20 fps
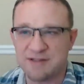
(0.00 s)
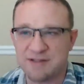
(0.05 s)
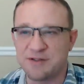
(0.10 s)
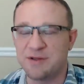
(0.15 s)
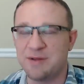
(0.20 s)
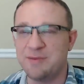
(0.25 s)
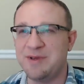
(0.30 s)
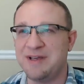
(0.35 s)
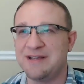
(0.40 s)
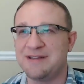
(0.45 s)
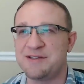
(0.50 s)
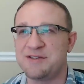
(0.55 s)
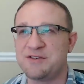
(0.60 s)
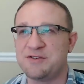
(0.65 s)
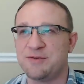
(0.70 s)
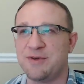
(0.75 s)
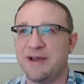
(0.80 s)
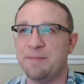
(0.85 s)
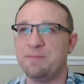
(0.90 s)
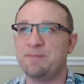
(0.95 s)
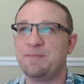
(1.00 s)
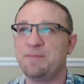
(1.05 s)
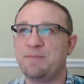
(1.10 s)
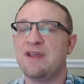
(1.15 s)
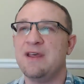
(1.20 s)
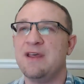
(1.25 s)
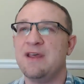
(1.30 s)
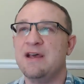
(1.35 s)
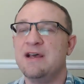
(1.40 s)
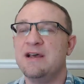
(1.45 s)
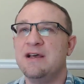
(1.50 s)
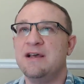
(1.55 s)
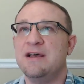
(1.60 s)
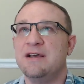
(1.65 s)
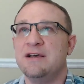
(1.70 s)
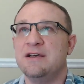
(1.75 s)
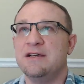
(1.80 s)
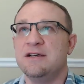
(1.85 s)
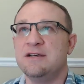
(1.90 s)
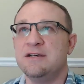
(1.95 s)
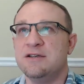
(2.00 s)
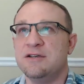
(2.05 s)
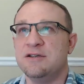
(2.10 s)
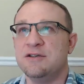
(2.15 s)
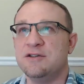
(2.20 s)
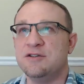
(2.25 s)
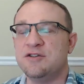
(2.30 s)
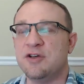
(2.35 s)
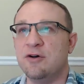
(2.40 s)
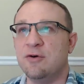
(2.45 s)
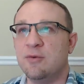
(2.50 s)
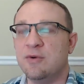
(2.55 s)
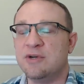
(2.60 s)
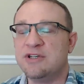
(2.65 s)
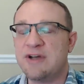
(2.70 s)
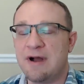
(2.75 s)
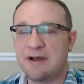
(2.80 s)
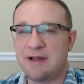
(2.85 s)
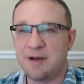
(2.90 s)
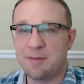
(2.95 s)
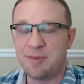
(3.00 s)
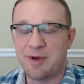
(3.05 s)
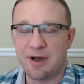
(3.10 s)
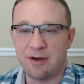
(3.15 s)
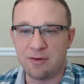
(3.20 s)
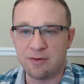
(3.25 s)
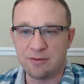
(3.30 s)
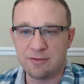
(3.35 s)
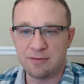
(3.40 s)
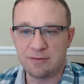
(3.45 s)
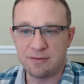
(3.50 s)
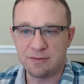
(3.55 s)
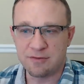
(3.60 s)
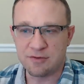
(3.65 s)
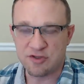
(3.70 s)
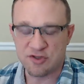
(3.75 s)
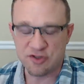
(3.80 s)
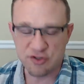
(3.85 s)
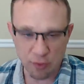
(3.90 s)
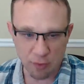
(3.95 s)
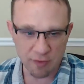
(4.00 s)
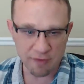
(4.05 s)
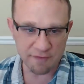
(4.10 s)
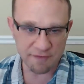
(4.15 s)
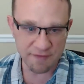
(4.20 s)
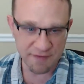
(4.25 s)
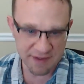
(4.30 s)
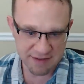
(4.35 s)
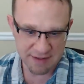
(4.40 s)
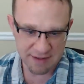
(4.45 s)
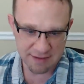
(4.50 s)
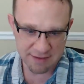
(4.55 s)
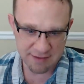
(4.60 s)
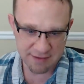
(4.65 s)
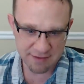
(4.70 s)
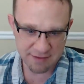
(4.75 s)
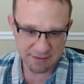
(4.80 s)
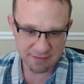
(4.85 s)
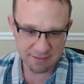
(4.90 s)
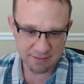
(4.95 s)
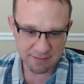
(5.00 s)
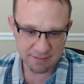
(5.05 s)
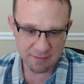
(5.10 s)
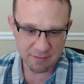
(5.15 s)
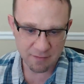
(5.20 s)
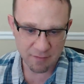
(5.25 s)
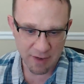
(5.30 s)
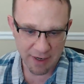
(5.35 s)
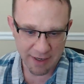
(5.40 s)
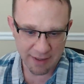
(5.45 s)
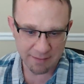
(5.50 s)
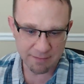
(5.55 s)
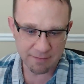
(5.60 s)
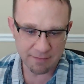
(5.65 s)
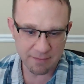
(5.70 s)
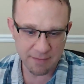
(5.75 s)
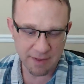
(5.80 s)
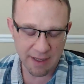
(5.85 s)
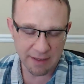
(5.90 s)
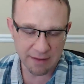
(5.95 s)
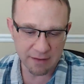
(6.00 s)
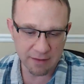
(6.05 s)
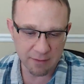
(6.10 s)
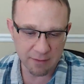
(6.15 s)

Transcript: let me get this straight. So we're talking about store visits, right? And